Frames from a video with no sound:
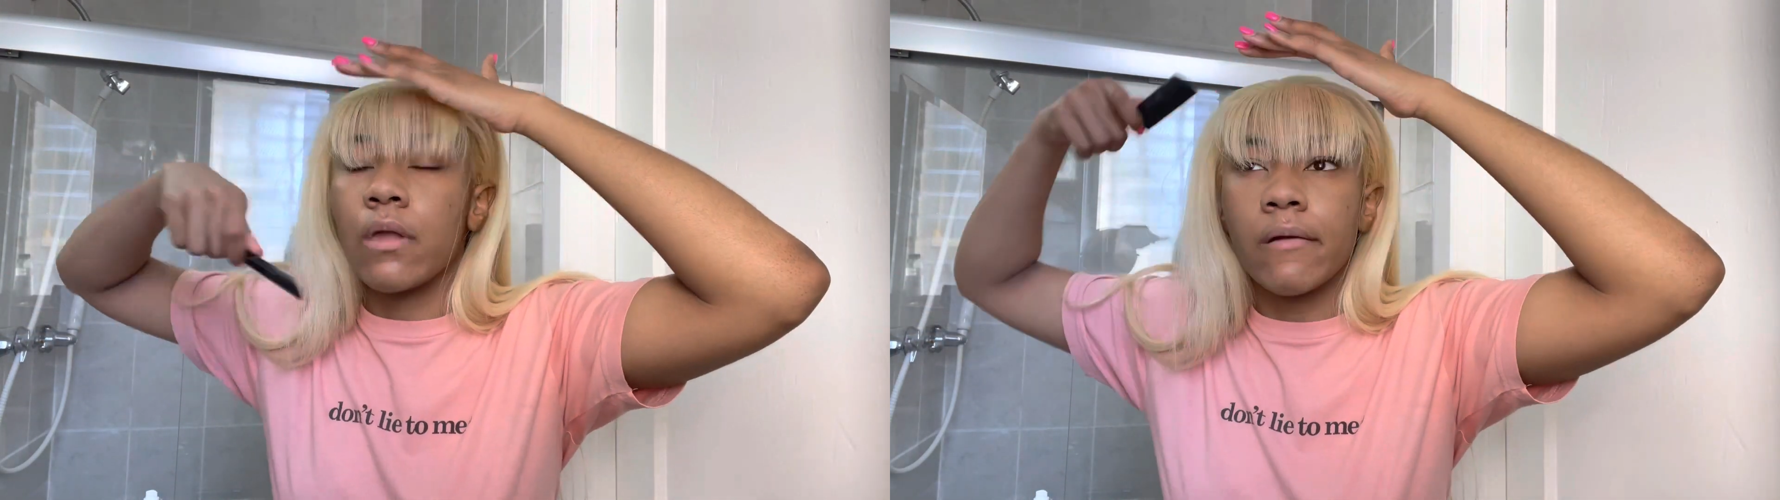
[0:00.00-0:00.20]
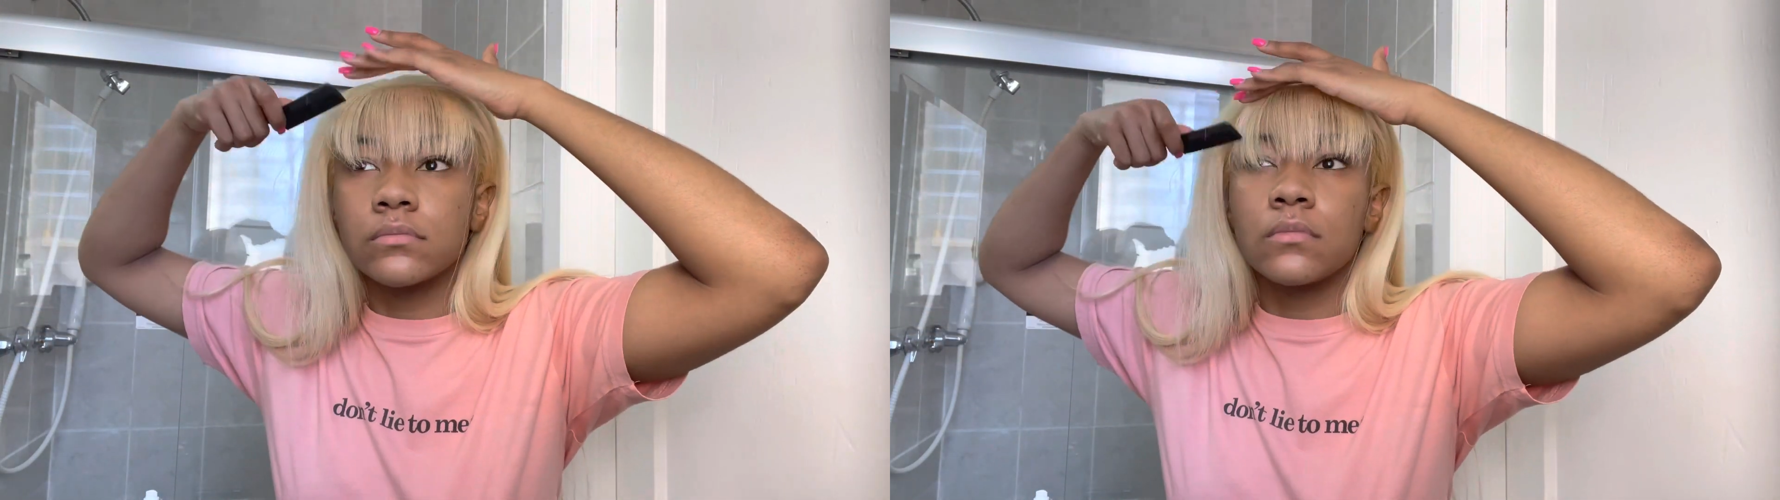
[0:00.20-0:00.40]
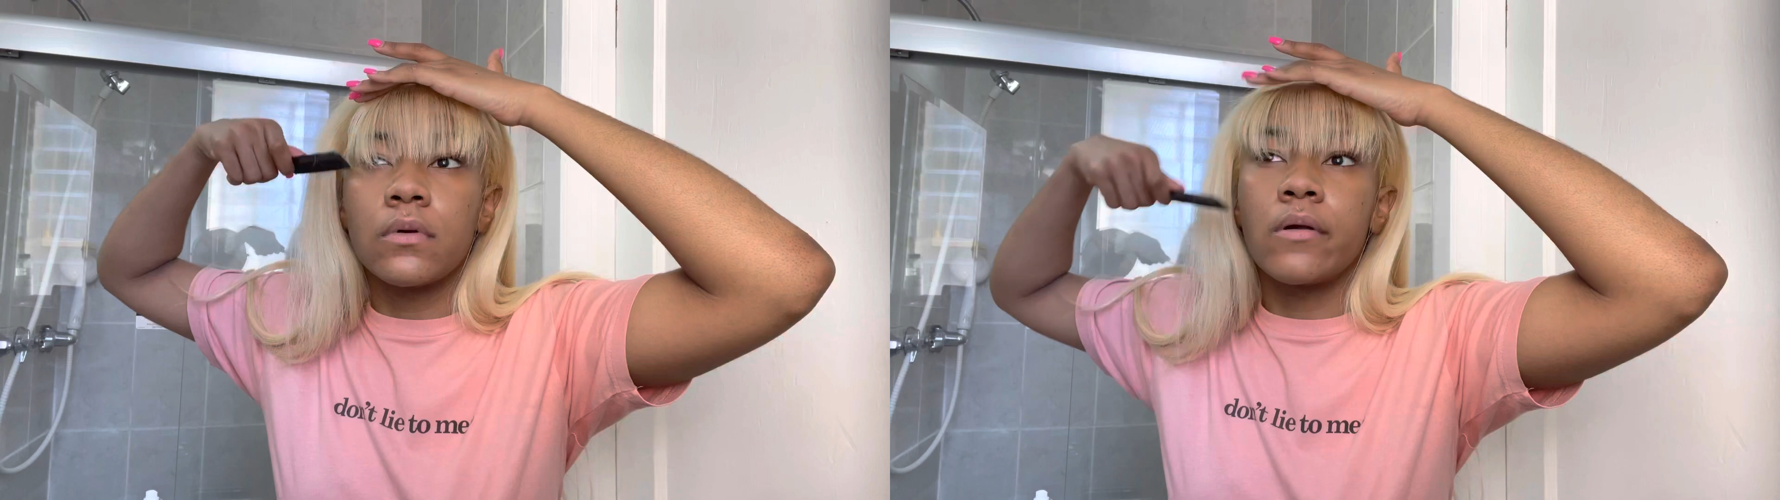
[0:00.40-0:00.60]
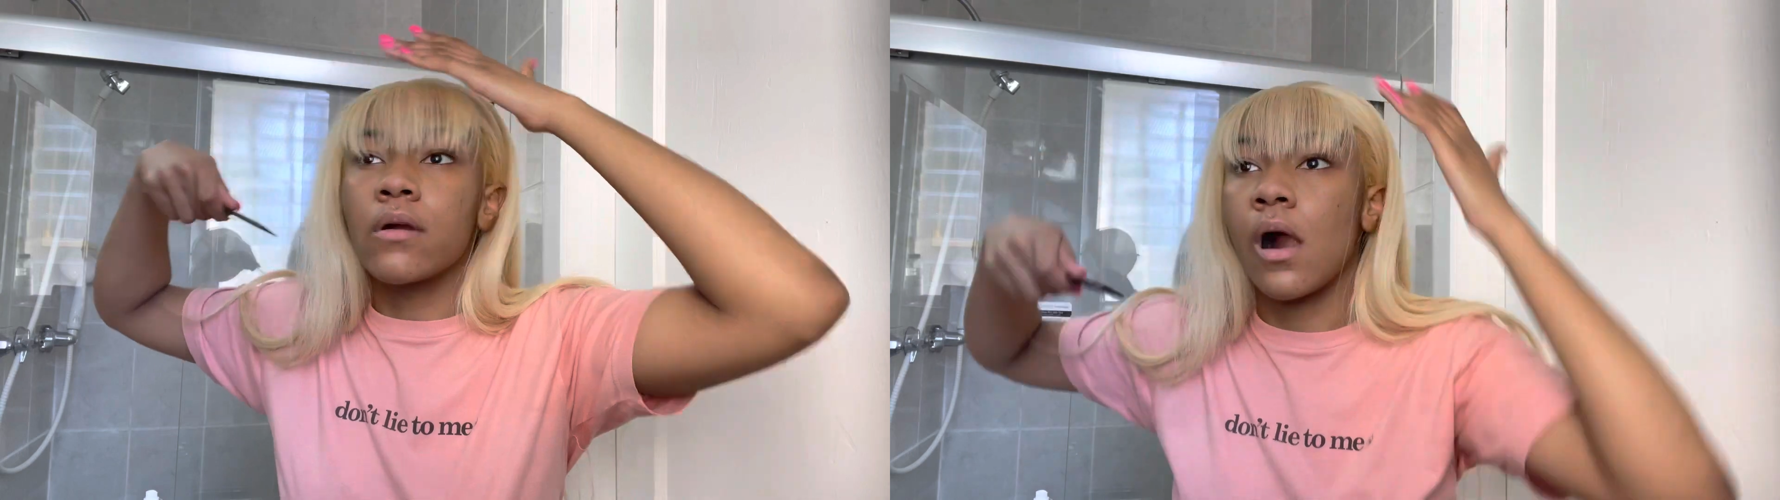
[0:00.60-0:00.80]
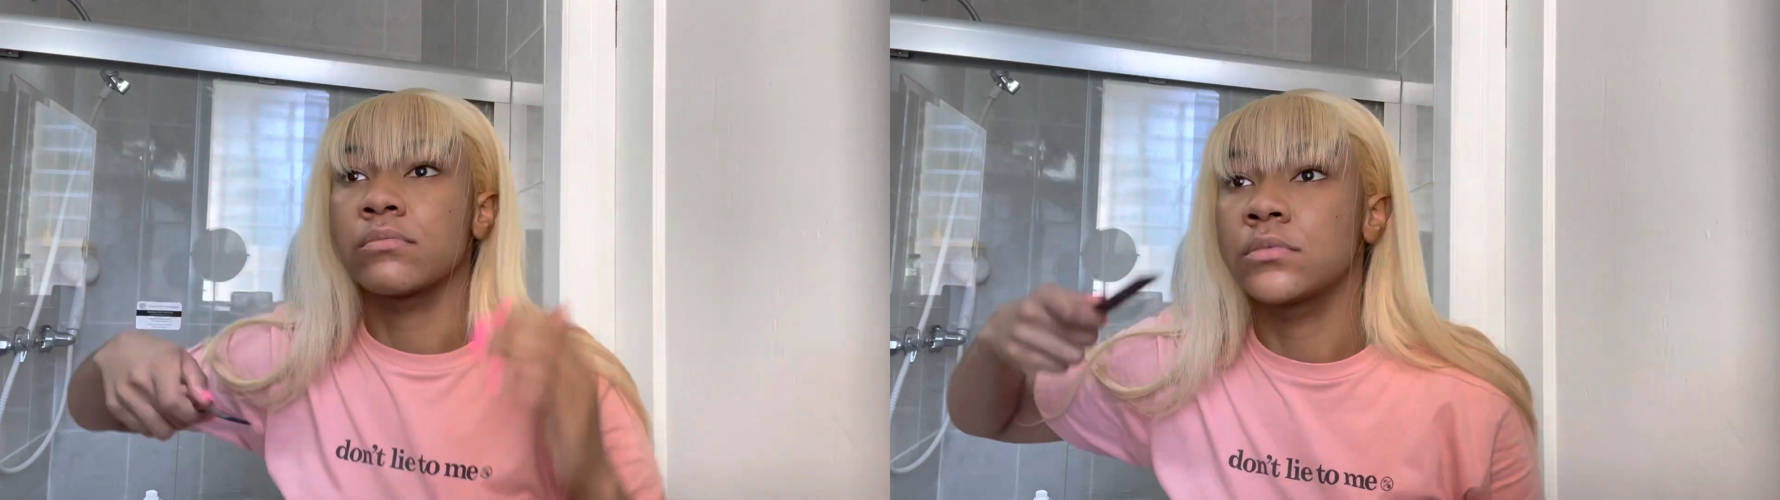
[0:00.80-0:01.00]
But yeah, I
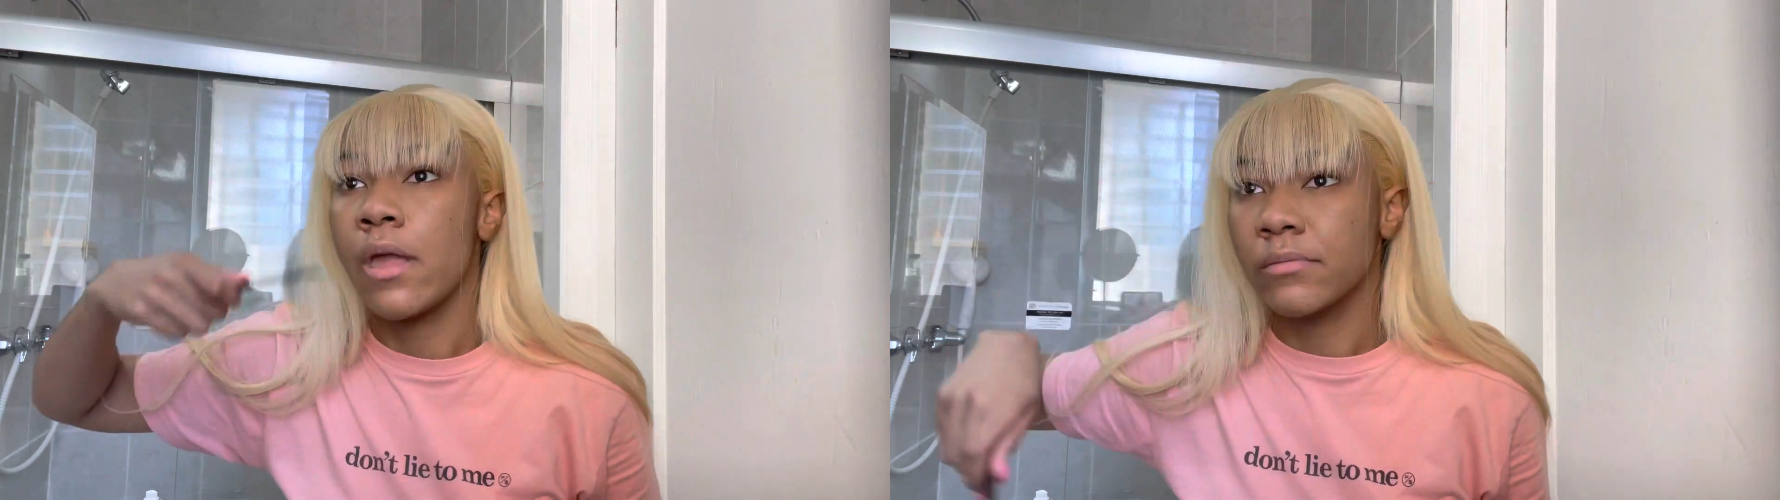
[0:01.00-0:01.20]
use that,